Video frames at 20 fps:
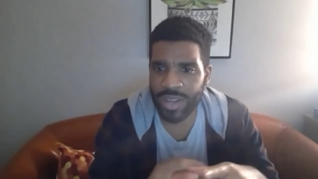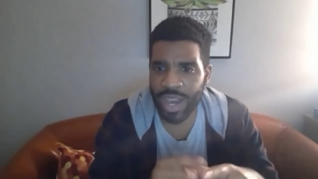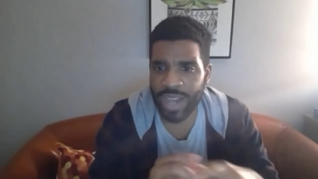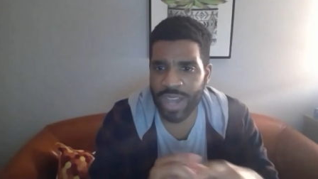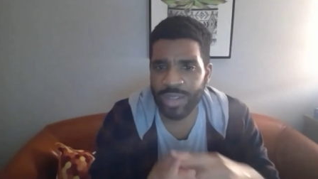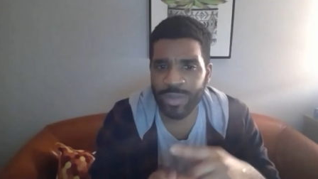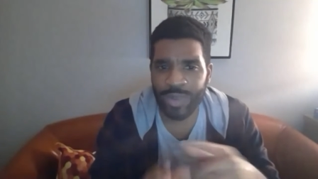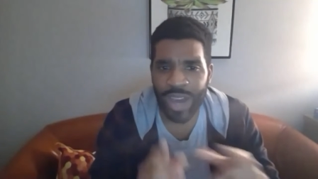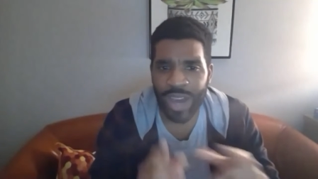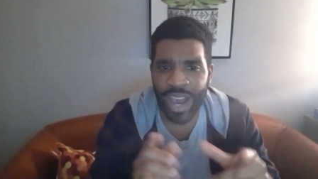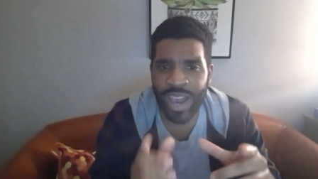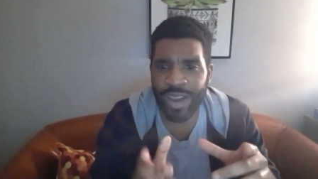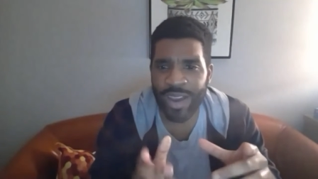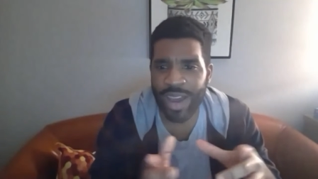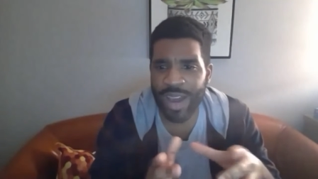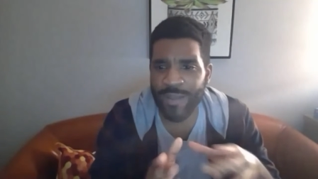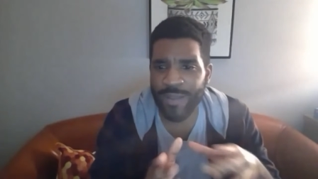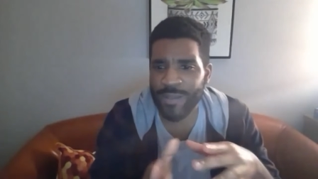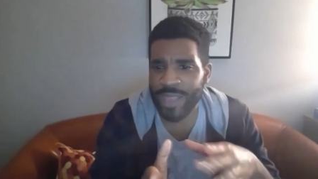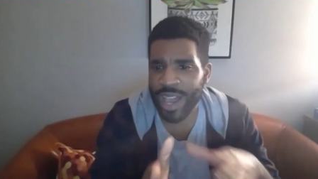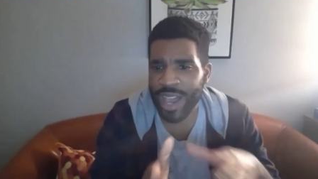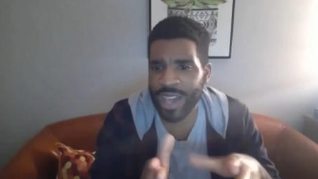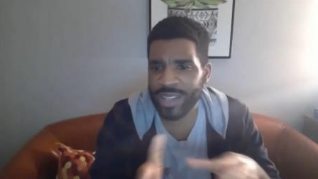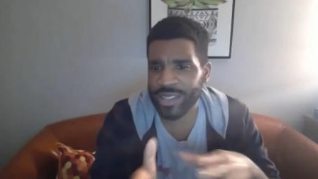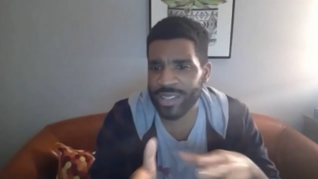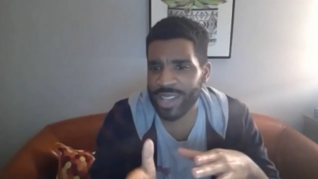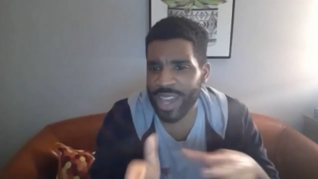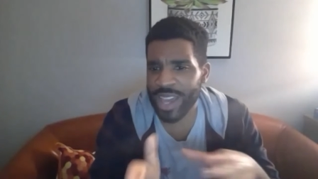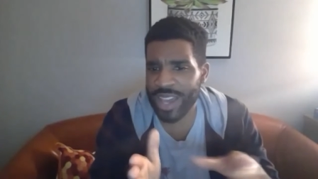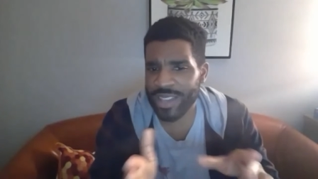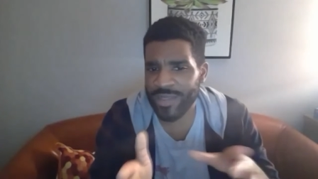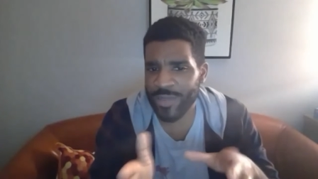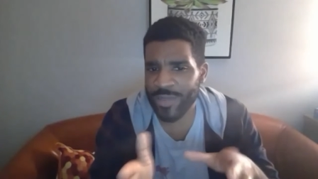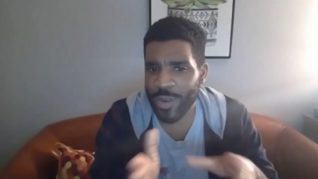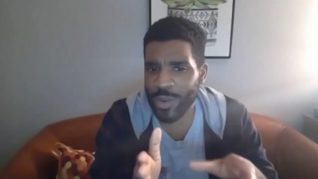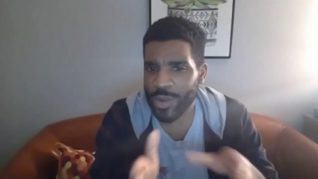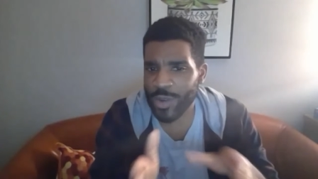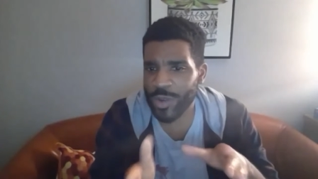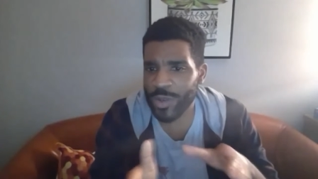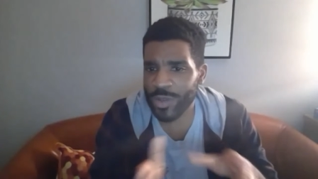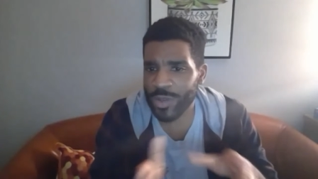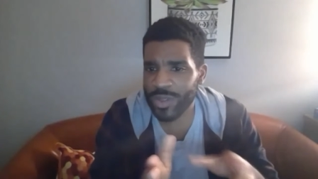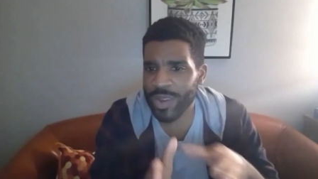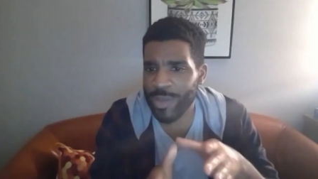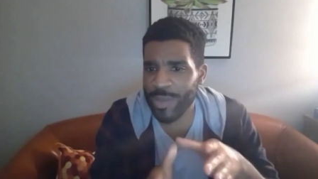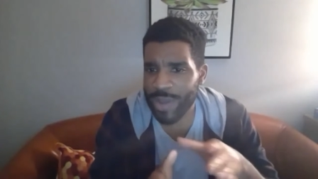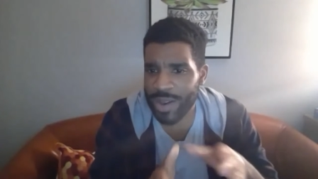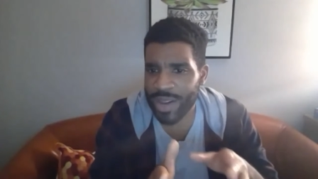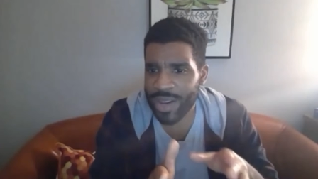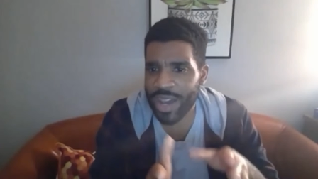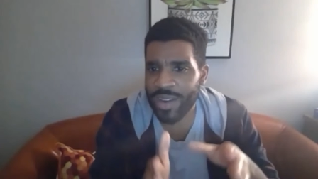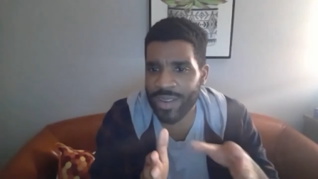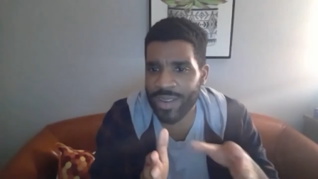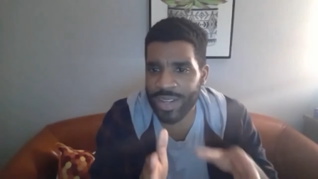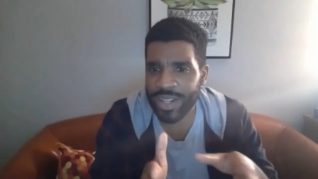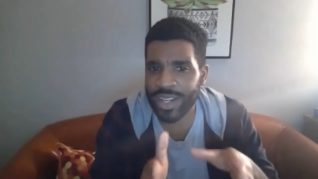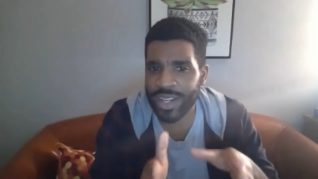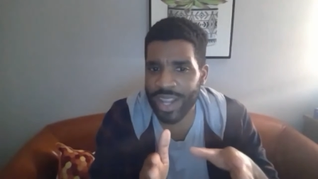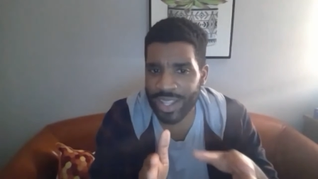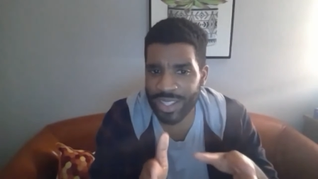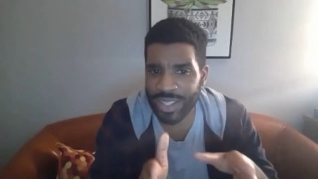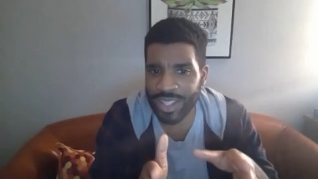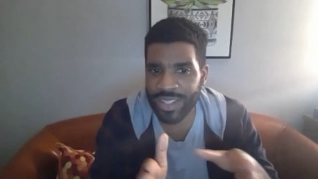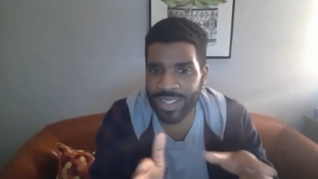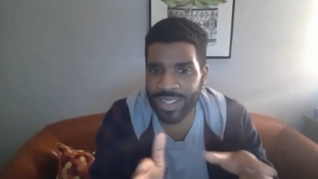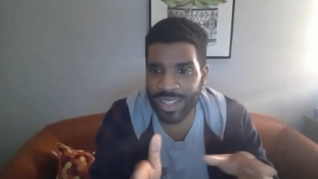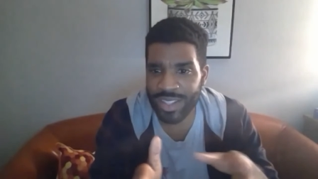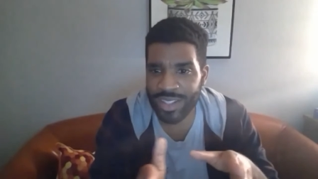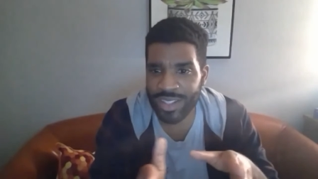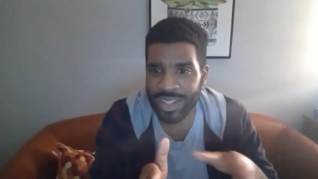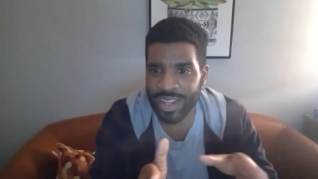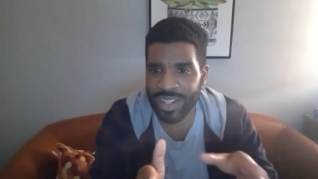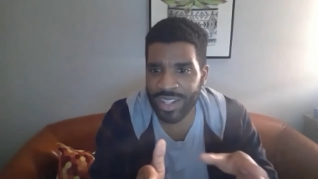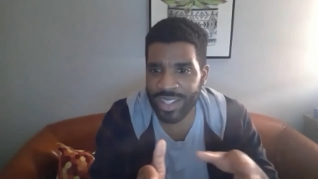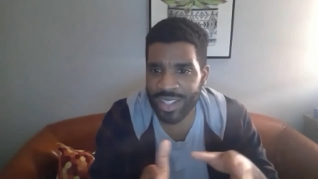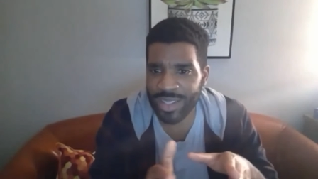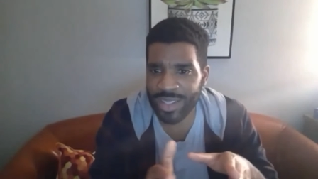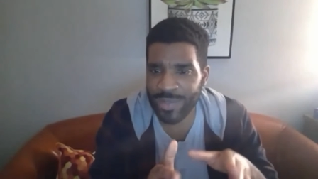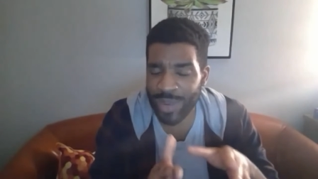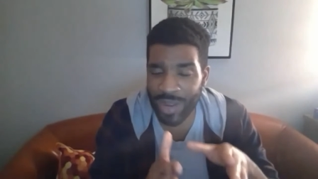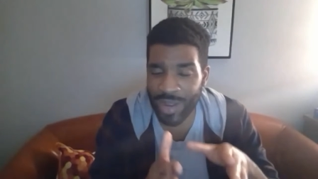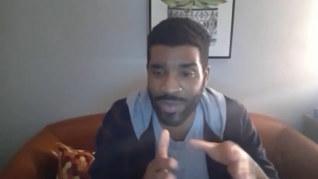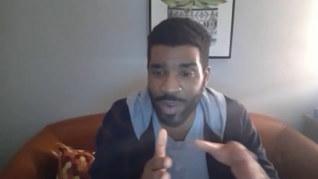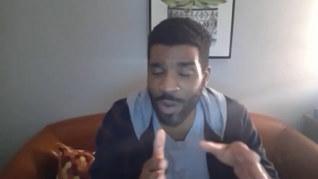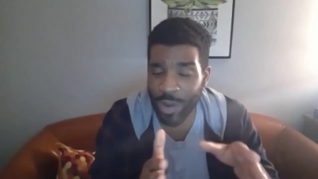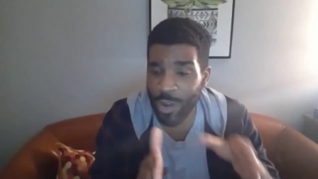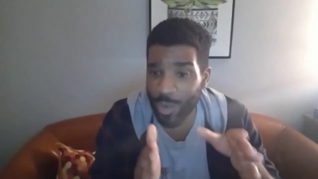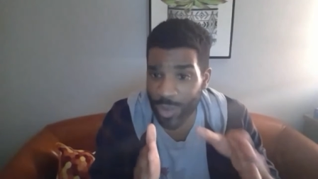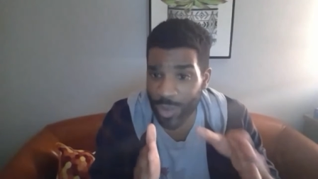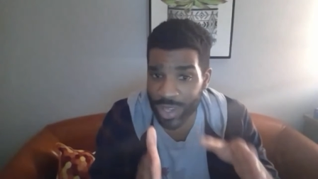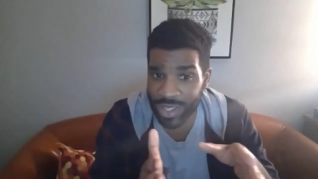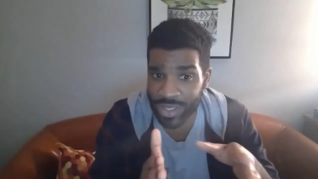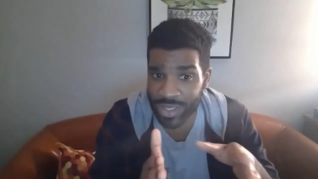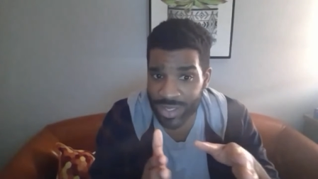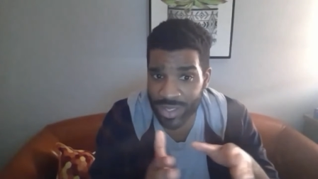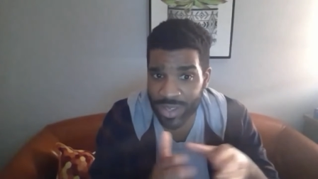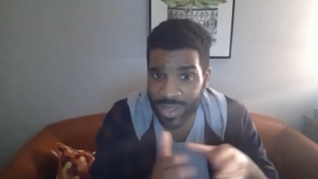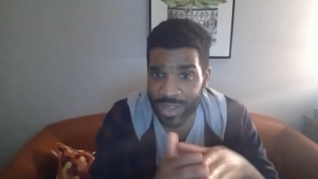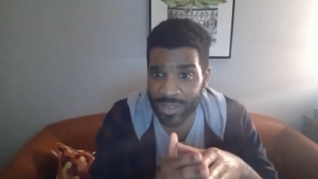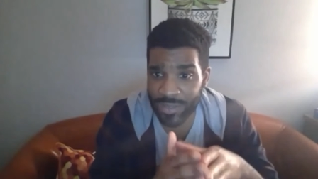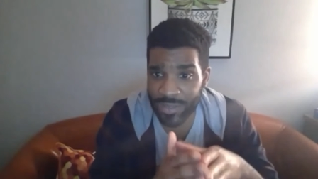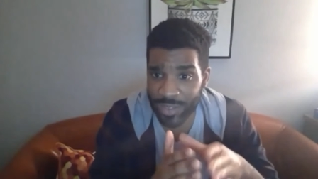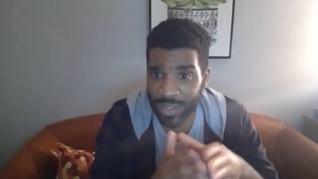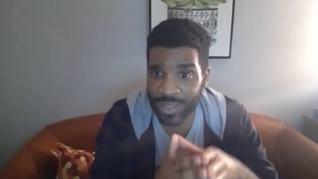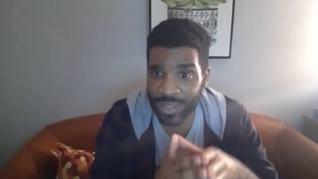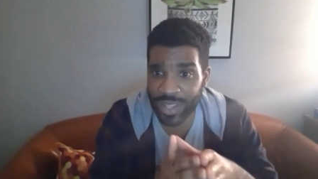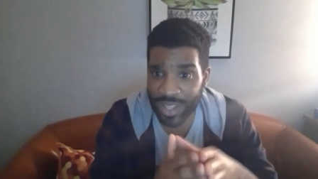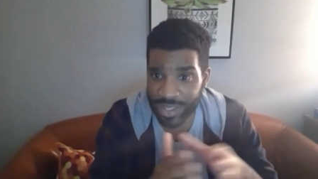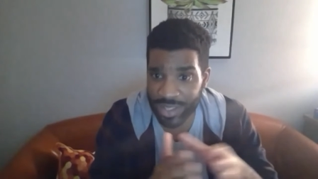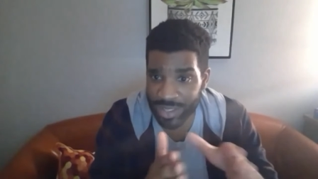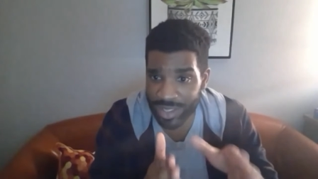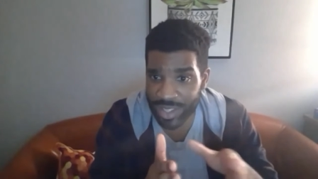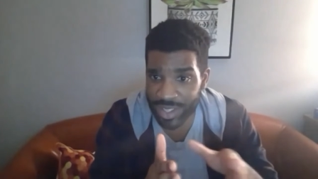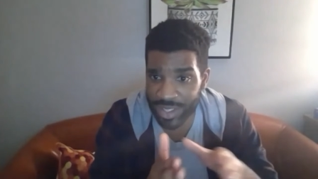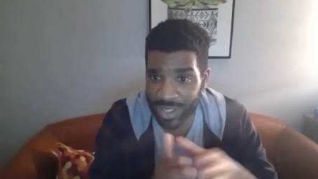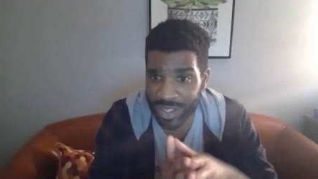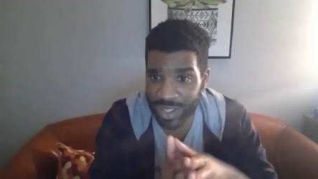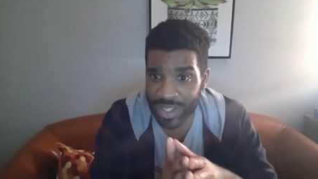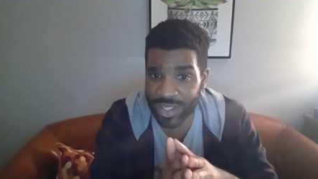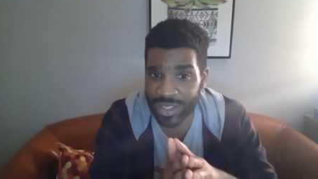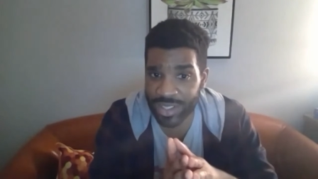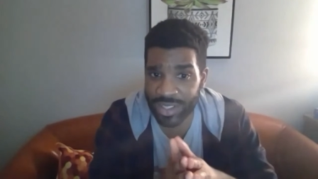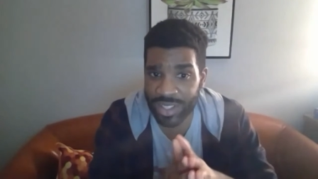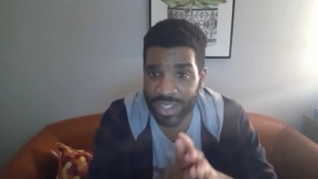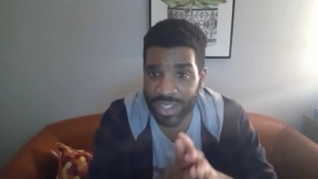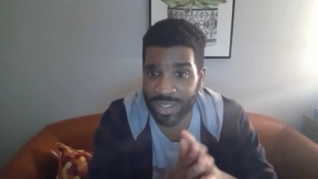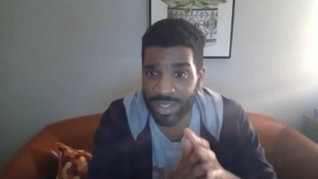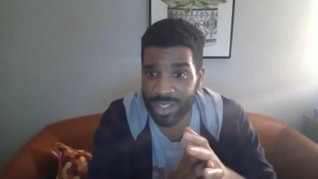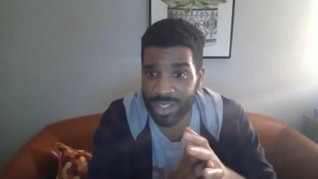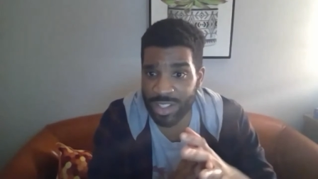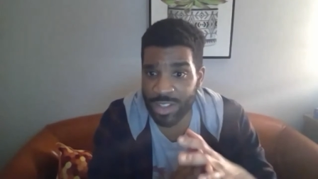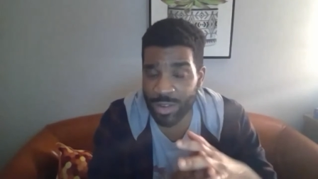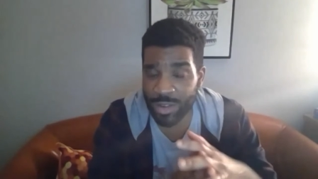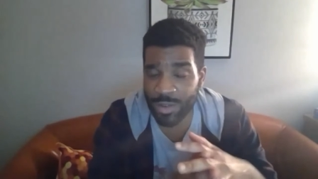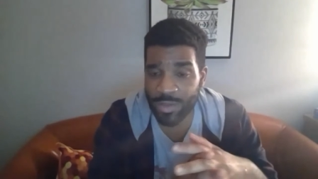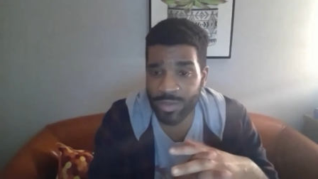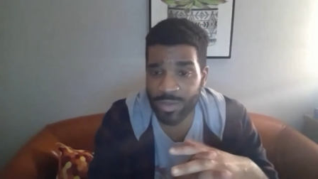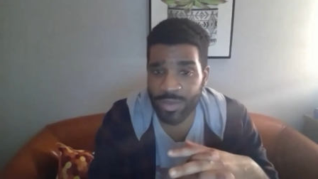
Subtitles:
I'm not as vocal about how good I think SAINt JHN is, but I've always felt like SAINt JHN is the truth.